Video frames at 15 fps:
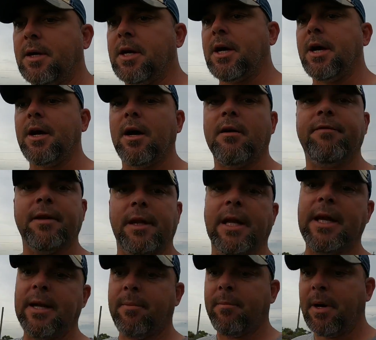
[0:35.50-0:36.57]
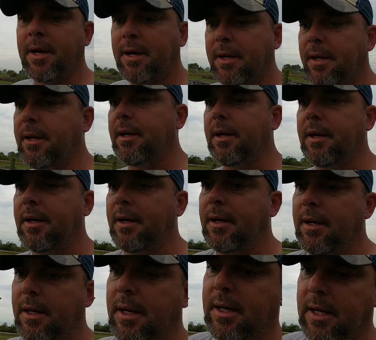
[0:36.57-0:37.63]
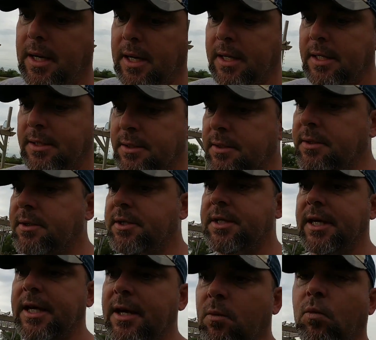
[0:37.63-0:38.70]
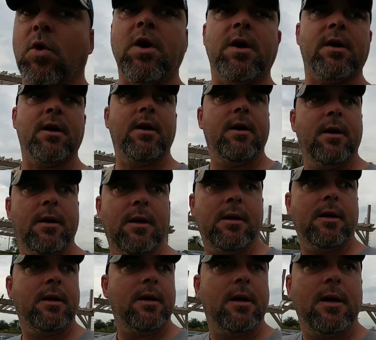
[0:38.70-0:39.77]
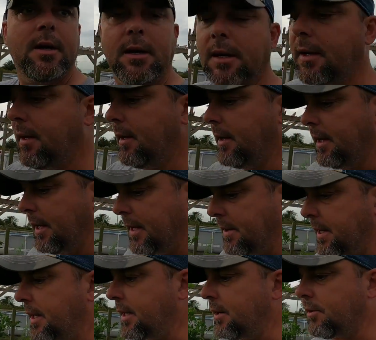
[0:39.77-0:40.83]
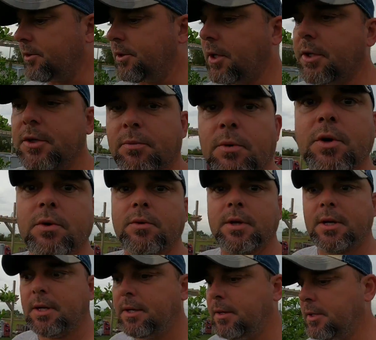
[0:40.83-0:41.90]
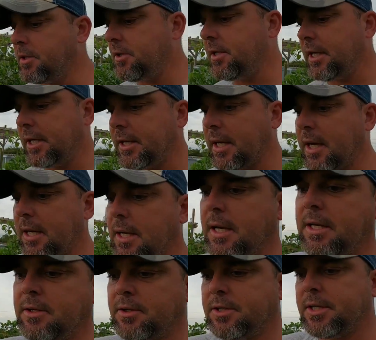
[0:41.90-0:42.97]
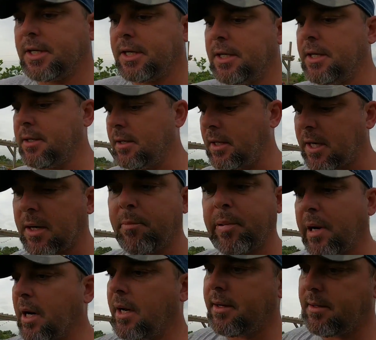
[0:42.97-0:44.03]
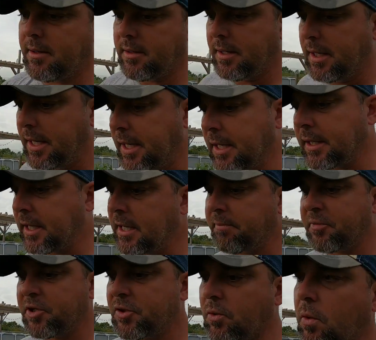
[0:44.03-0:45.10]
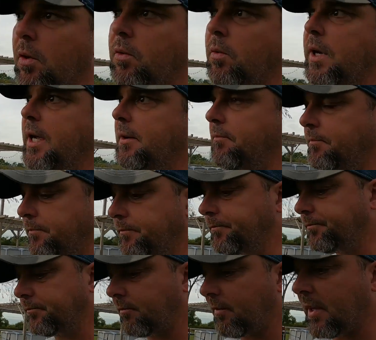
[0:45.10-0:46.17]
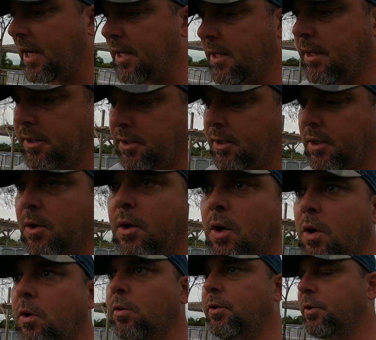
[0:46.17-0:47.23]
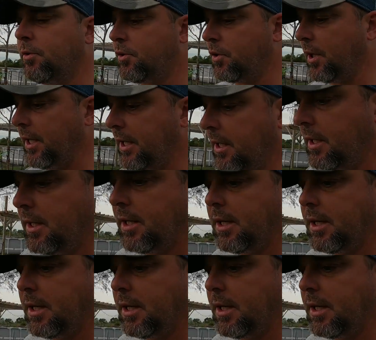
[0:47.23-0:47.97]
cut off a limb and stick it in water, and then it'll start to root. Then you take that and you stick it in like a pot and keep the soil wet, and you can grow a whole new tree